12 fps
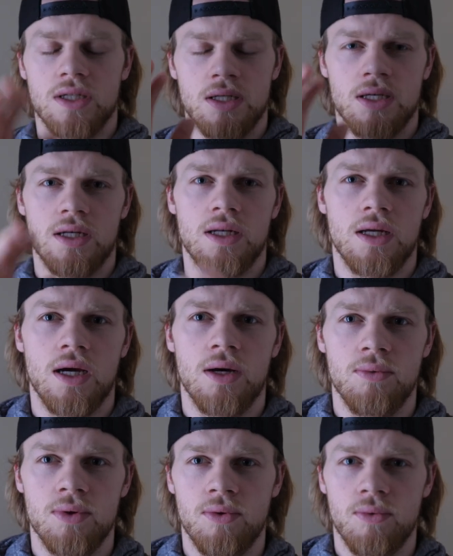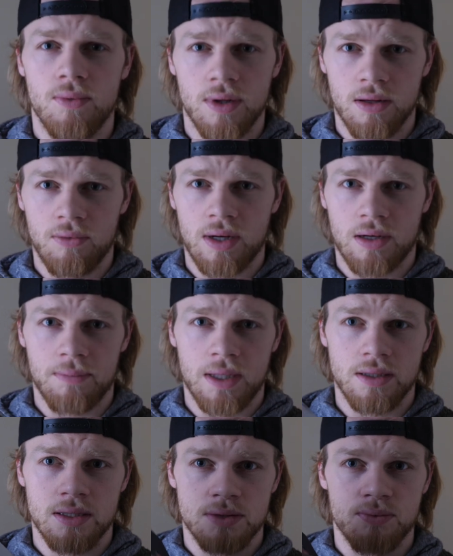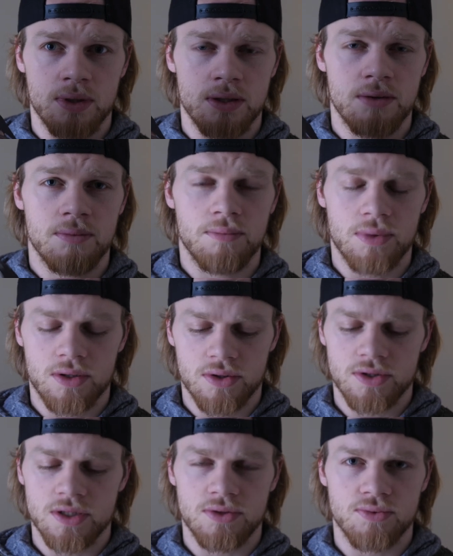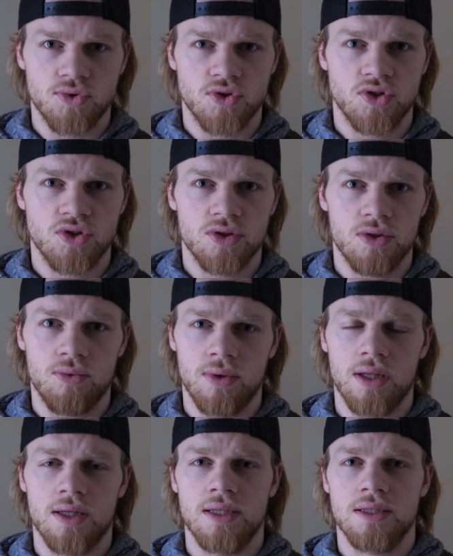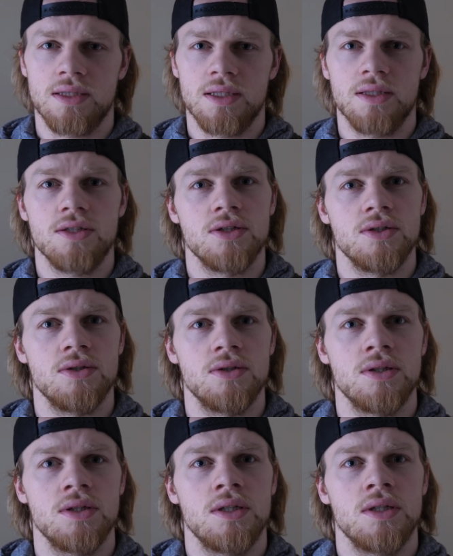and I would really recommend this one because this was really easy to